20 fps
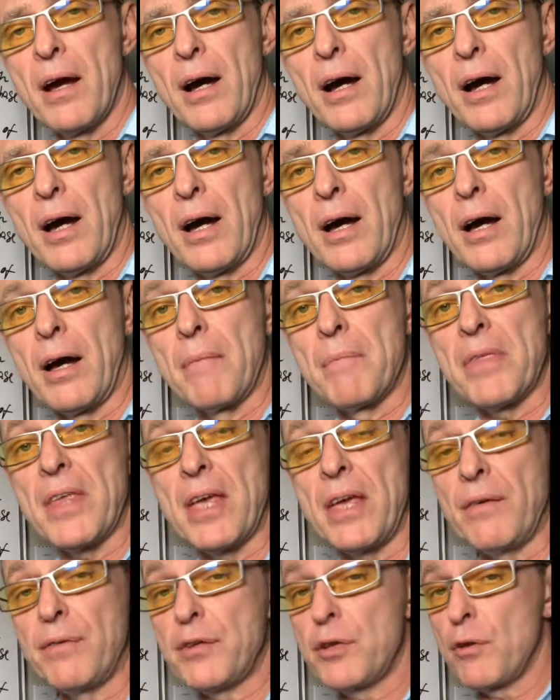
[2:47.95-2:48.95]
Uh,
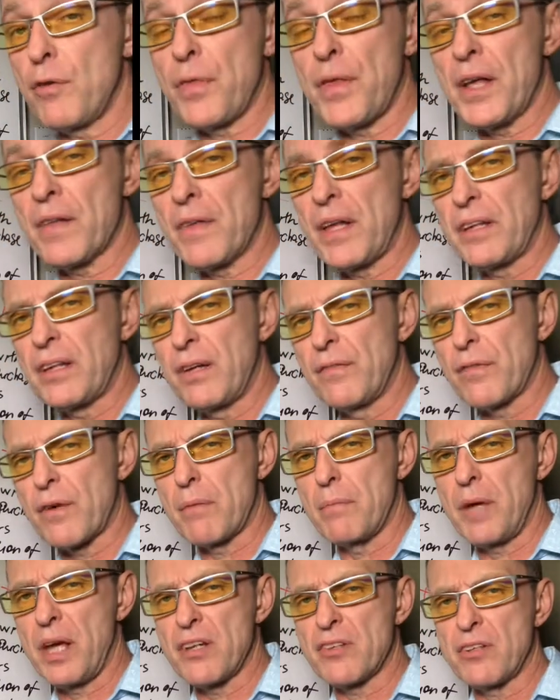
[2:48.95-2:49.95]
if you think that
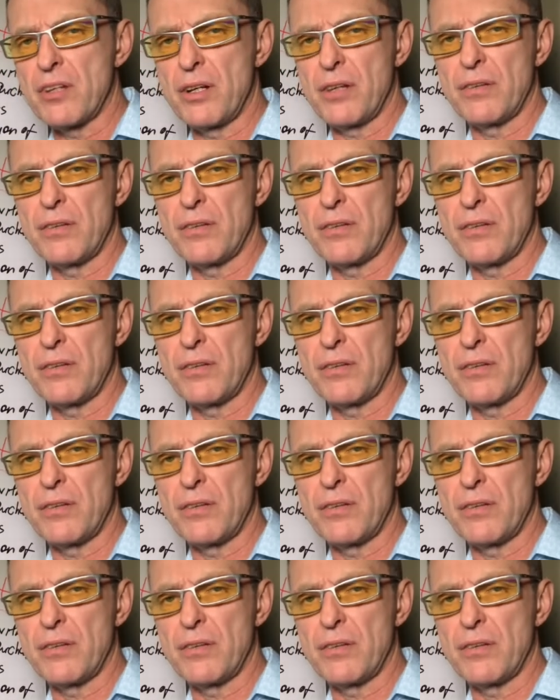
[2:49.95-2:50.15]
information